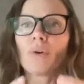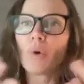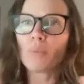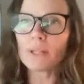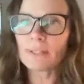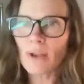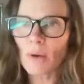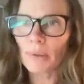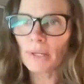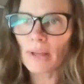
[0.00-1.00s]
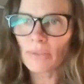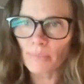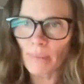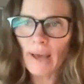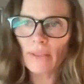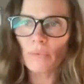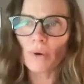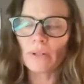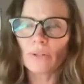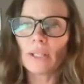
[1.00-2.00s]
it sort of opens up another
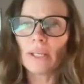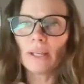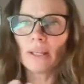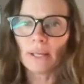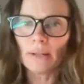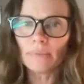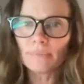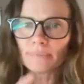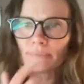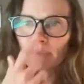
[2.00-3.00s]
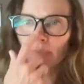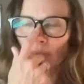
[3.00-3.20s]
pathway to healing.